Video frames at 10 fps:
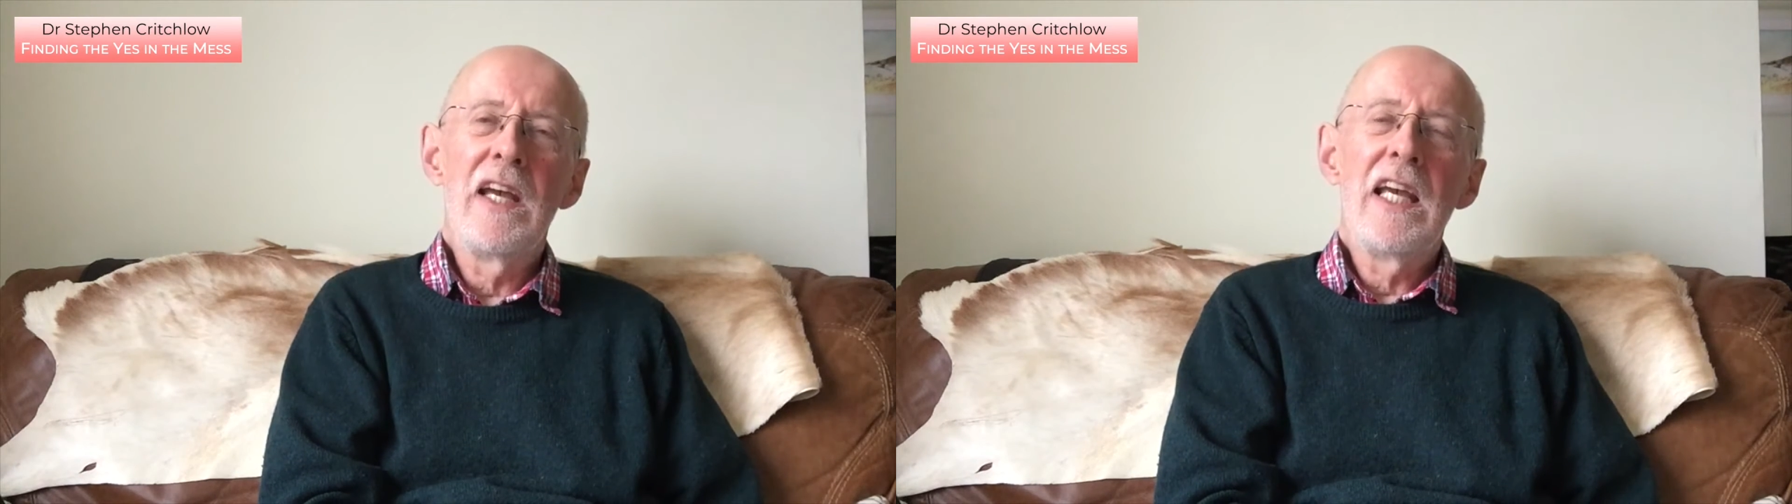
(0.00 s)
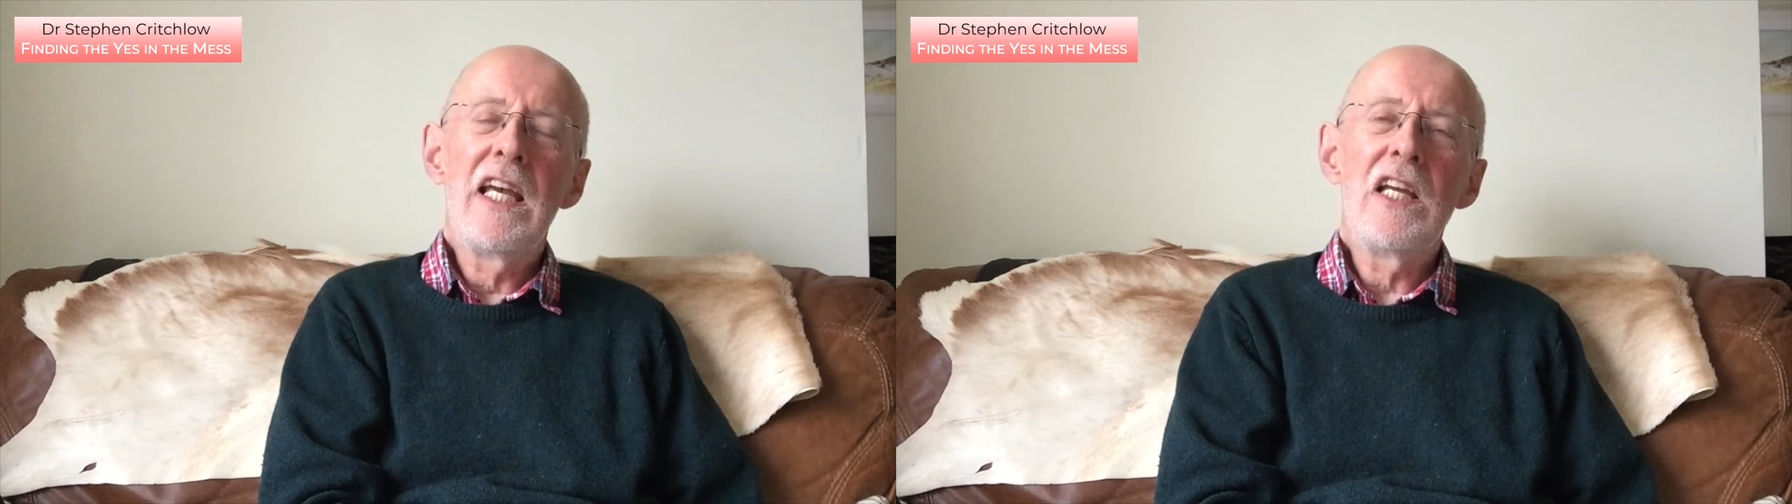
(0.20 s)

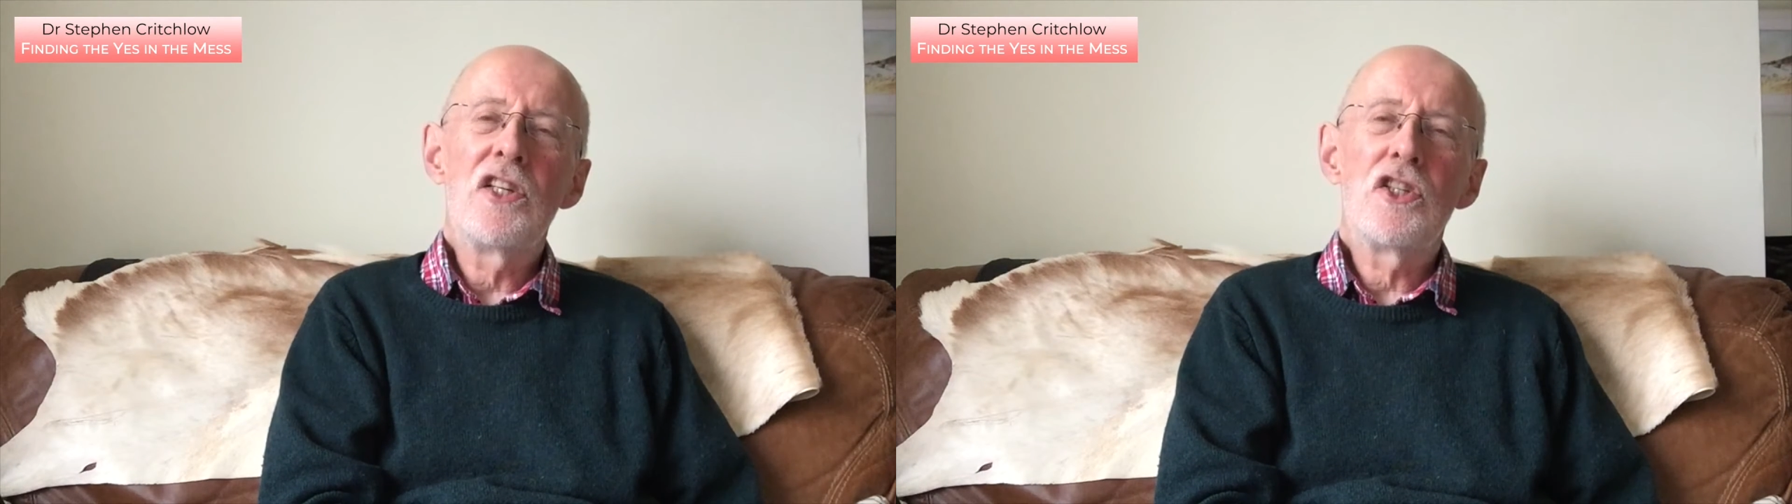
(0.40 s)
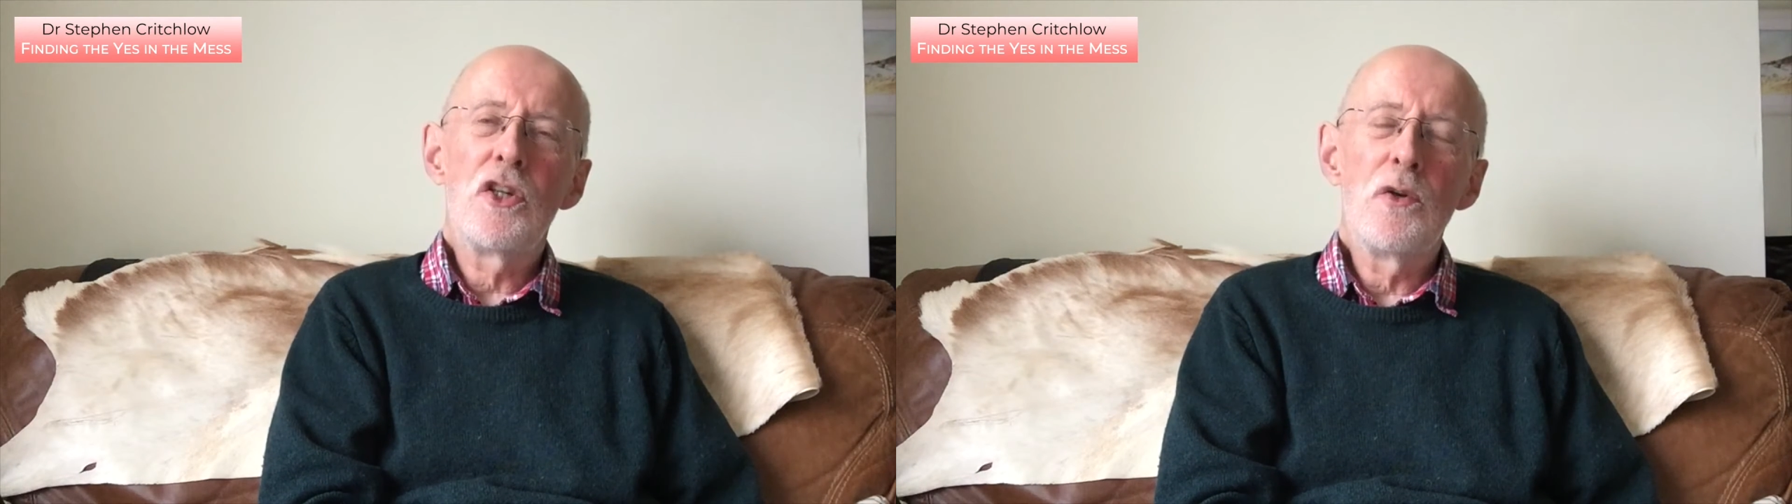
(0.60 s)
he
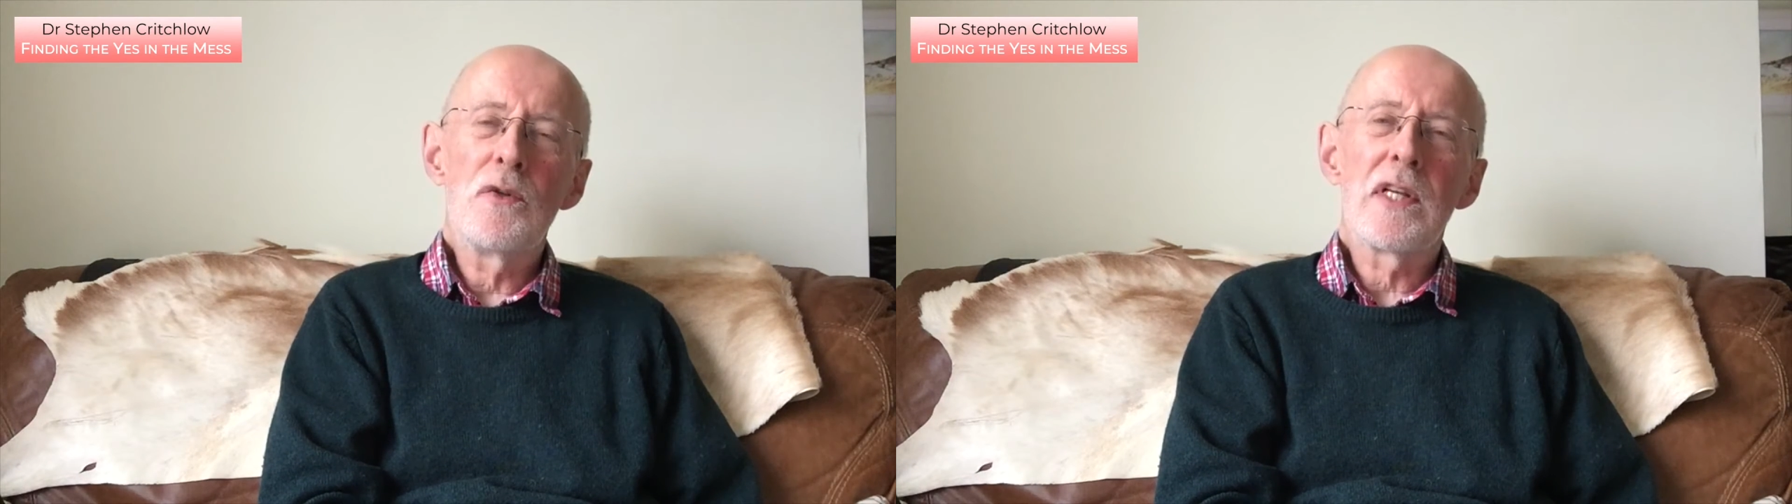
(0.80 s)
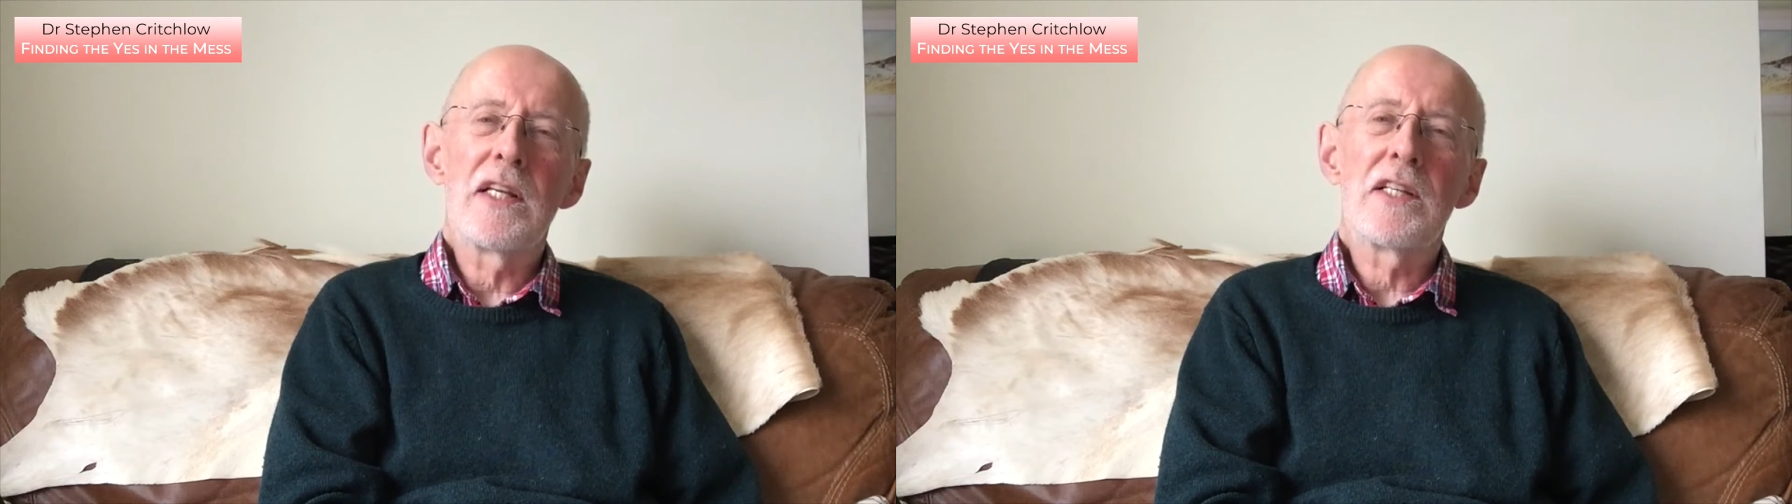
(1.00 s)

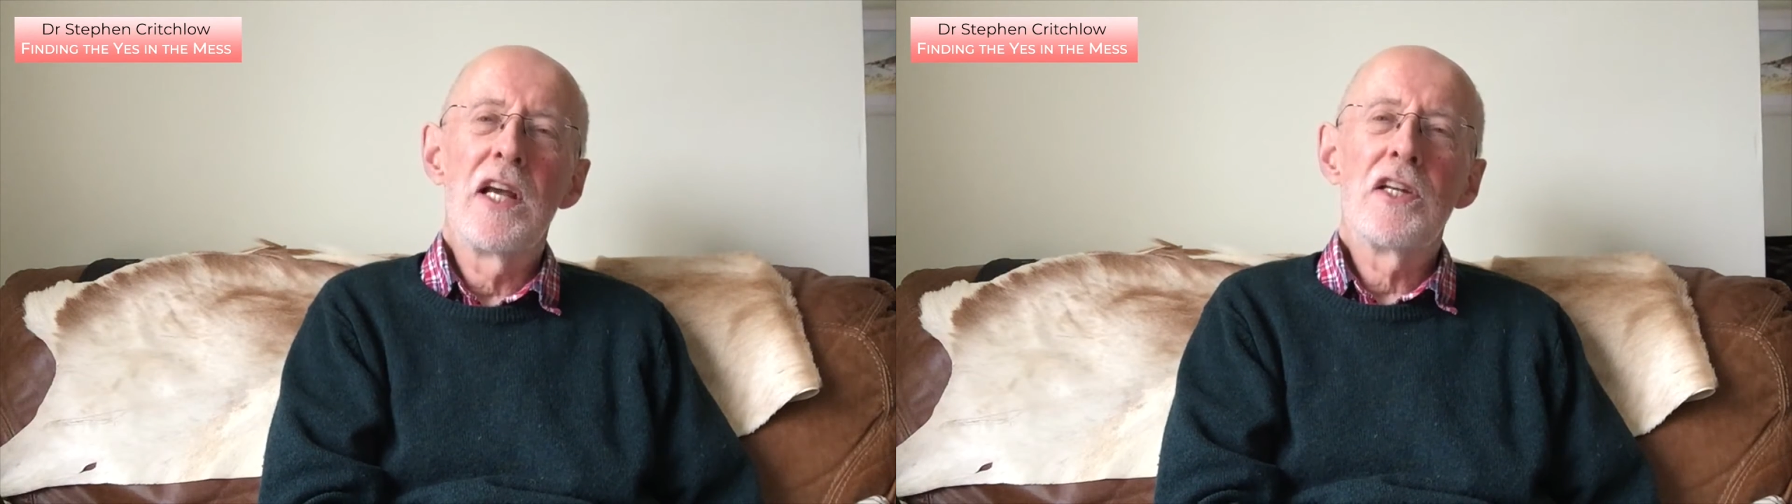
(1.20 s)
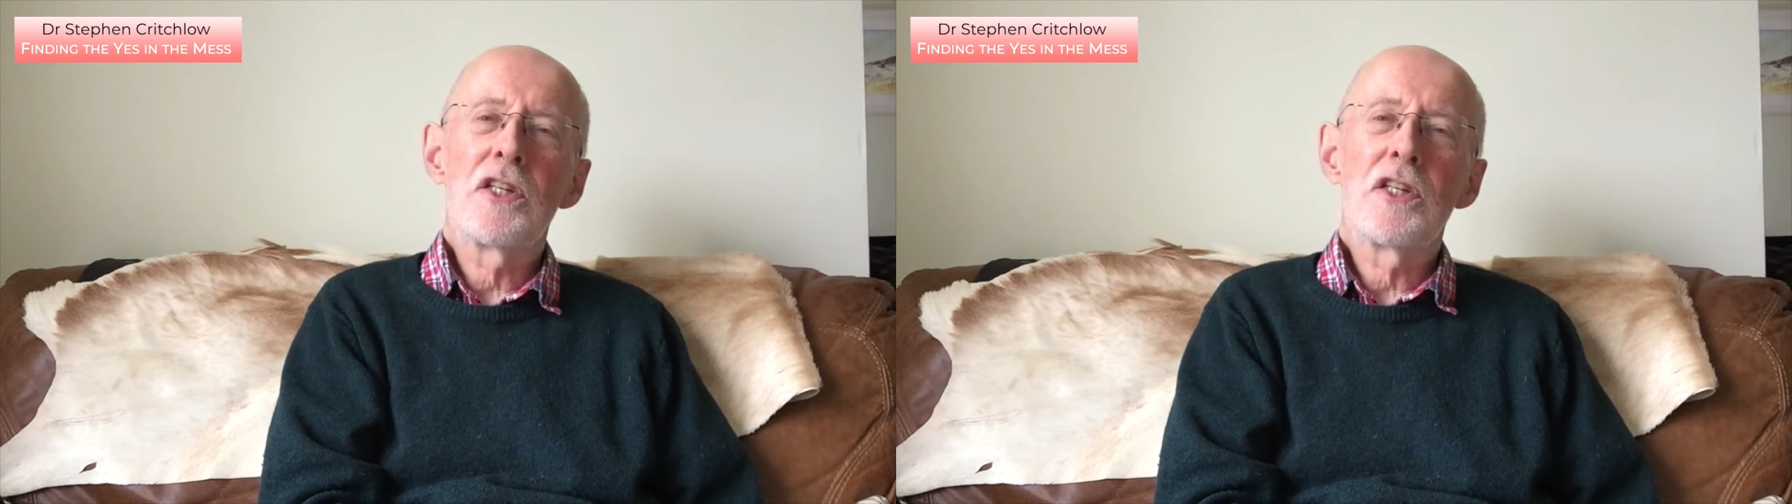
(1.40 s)
chooses